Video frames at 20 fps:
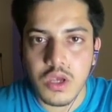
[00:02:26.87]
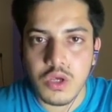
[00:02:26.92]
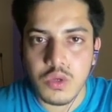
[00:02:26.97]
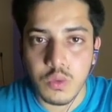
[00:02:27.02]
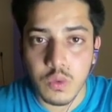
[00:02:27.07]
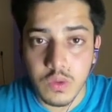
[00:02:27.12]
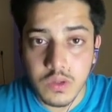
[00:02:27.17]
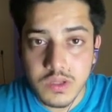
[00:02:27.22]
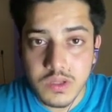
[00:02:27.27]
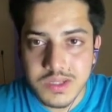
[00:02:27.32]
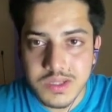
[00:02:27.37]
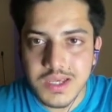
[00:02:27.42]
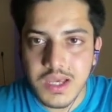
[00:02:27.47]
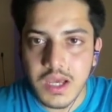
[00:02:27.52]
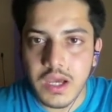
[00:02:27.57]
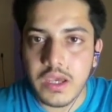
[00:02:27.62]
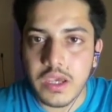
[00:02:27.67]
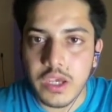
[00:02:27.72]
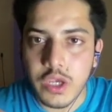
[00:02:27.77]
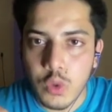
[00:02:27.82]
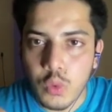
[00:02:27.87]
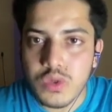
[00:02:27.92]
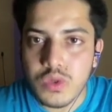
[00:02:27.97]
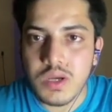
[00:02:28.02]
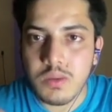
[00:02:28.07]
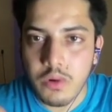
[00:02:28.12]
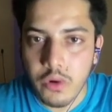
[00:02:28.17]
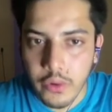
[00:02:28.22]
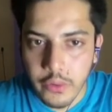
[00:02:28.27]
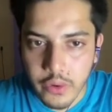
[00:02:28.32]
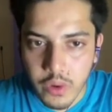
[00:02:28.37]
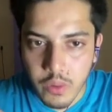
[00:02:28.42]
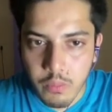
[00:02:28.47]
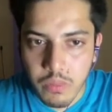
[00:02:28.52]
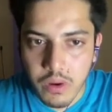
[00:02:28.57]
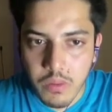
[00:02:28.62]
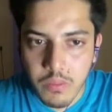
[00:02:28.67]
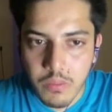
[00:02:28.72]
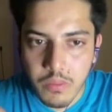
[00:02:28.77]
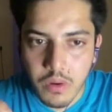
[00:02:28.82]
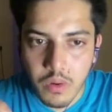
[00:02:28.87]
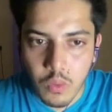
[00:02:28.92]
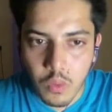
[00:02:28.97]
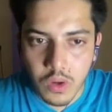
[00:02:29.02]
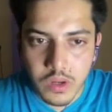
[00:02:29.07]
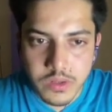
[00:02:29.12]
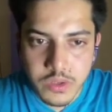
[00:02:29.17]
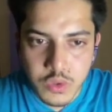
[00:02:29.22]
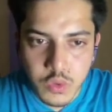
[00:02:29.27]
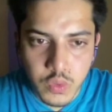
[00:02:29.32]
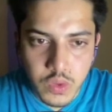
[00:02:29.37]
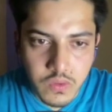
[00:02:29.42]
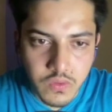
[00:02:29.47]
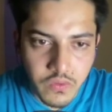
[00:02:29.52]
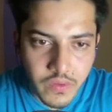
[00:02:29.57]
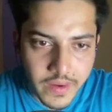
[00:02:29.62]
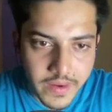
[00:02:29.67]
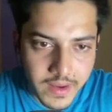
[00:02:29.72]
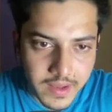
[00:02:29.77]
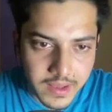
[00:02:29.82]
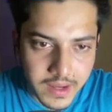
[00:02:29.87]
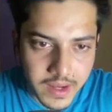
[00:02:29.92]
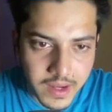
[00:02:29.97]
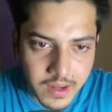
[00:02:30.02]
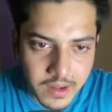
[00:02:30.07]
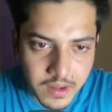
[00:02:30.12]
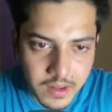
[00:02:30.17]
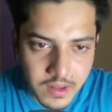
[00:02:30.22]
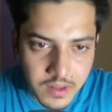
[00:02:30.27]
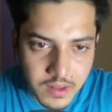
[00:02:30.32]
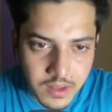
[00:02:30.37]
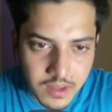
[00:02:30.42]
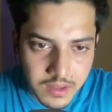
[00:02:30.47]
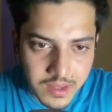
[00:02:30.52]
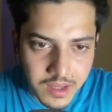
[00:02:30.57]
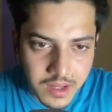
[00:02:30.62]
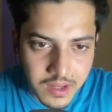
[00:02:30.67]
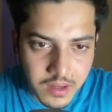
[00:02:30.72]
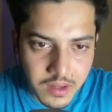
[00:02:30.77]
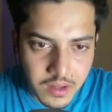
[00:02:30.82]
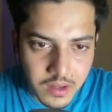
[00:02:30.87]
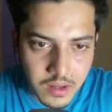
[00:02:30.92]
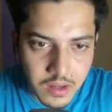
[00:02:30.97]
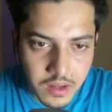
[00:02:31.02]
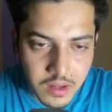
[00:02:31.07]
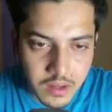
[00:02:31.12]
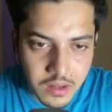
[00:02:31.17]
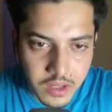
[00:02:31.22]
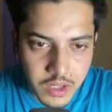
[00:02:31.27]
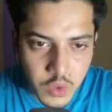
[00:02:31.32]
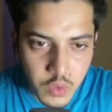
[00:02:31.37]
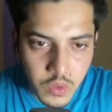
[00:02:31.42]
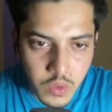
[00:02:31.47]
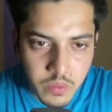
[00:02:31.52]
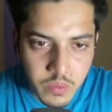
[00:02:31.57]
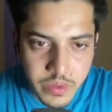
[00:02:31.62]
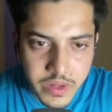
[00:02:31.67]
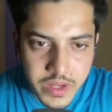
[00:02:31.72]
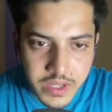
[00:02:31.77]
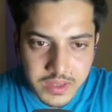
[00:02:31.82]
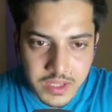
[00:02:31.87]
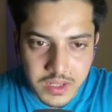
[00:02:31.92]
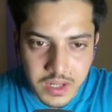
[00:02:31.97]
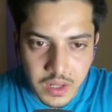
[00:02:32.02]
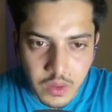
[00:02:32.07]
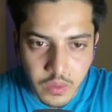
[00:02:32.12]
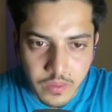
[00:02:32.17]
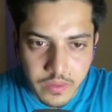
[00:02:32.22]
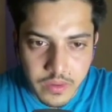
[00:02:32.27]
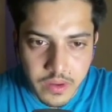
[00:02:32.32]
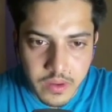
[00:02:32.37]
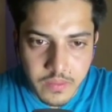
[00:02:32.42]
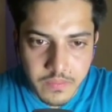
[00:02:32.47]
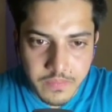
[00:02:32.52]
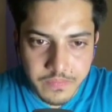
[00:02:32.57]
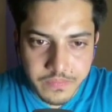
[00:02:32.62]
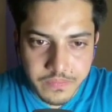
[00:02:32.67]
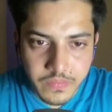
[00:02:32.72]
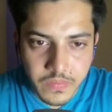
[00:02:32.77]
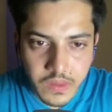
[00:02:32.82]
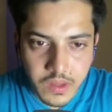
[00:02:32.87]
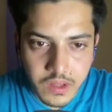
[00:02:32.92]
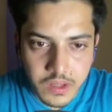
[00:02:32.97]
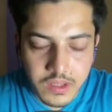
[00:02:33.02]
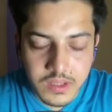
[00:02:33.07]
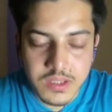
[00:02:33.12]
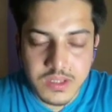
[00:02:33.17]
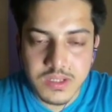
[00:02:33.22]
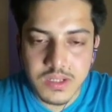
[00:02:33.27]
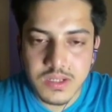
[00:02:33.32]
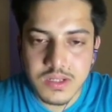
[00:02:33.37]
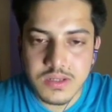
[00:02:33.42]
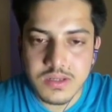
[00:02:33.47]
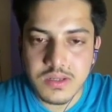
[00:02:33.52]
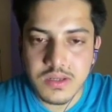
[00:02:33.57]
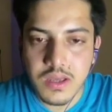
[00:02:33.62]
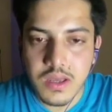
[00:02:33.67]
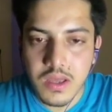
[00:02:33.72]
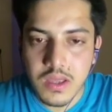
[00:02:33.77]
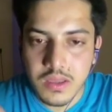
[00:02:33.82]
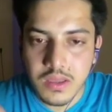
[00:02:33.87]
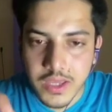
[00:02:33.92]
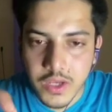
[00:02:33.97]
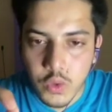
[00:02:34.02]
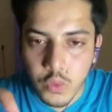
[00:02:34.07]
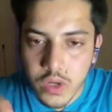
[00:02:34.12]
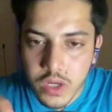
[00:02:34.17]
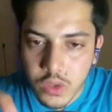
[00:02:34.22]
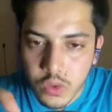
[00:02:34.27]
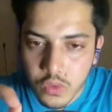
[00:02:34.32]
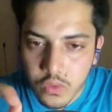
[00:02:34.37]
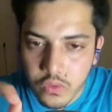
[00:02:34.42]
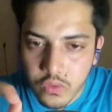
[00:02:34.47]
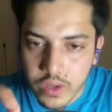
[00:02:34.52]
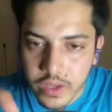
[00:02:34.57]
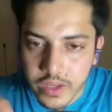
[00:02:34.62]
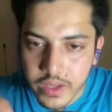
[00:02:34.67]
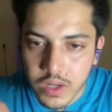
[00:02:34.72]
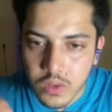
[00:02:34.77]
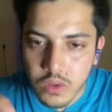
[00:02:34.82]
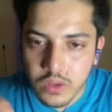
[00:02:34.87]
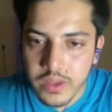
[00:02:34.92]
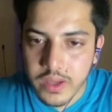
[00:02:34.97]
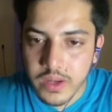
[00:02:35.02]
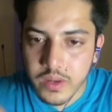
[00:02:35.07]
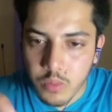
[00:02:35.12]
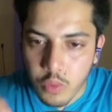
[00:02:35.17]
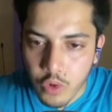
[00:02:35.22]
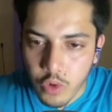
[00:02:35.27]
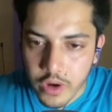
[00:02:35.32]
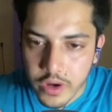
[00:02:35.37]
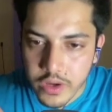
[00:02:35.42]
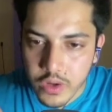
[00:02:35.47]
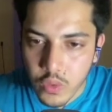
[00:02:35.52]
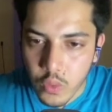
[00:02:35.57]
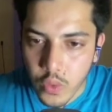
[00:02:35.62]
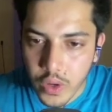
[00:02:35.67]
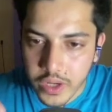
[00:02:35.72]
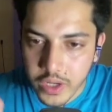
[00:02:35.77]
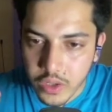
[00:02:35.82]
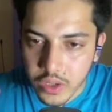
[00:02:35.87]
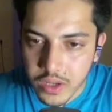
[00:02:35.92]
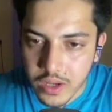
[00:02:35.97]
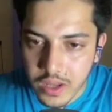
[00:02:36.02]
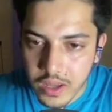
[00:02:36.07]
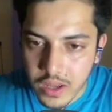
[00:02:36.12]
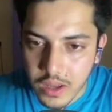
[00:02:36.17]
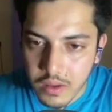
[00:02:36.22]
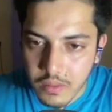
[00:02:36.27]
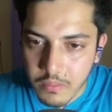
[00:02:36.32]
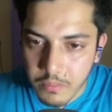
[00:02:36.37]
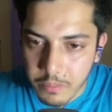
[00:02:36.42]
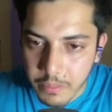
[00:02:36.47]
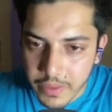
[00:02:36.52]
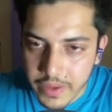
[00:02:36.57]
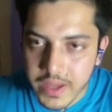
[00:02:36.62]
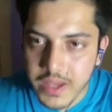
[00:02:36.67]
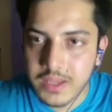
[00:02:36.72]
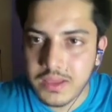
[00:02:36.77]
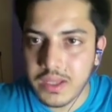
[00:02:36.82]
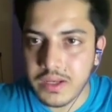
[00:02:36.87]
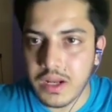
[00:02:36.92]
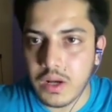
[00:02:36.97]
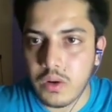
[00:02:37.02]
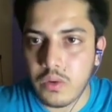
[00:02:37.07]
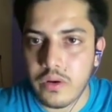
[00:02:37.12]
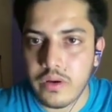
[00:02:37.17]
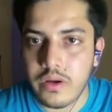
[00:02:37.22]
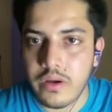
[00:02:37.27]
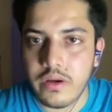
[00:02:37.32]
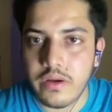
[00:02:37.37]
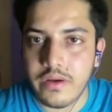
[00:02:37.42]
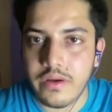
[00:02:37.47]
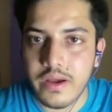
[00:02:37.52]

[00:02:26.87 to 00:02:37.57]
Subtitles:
We will see a huge amount of pump once we find that it will break the downtrend. It just that we need to figure out that point when it will break the downtrend.